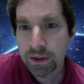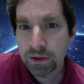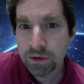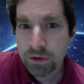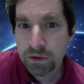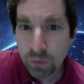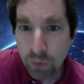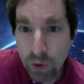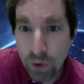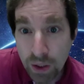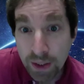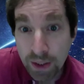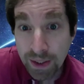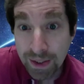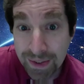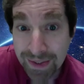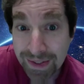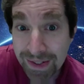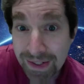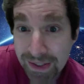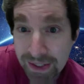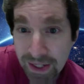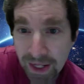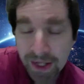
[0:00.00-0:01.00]
And so we're going to
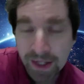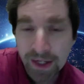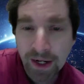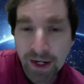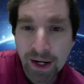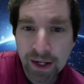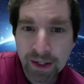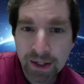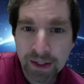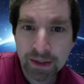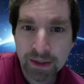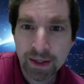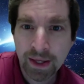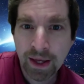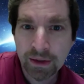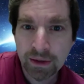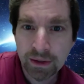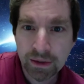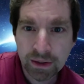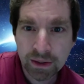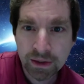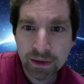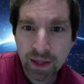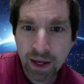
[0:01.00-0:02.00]
need AI in that
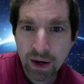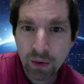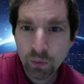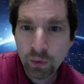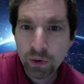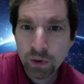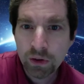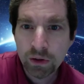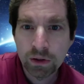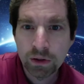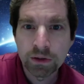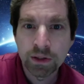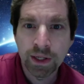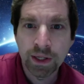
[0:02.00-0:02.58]
in that world.